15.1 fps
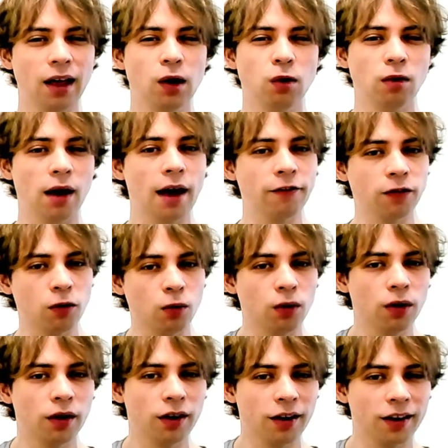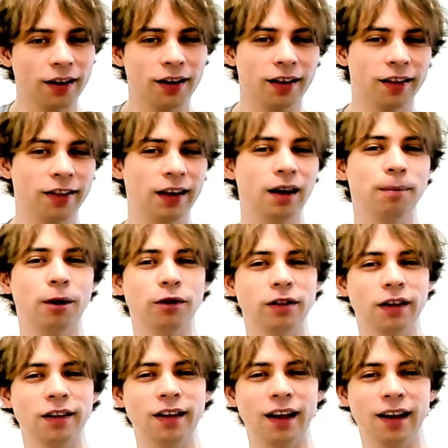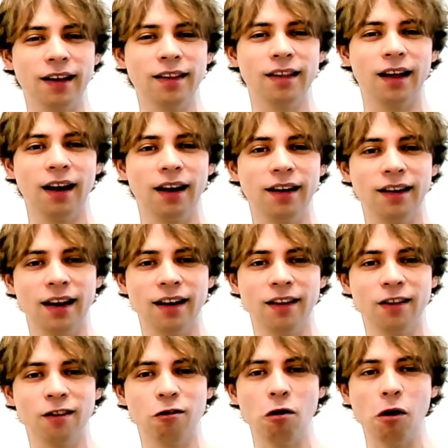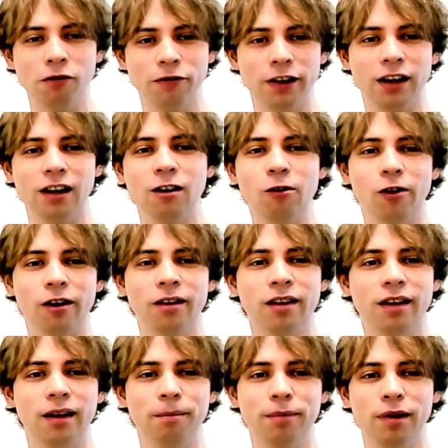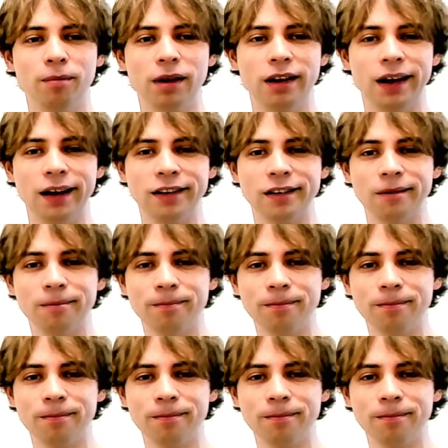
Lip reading: You have to think about this case and then solve it in your implementation.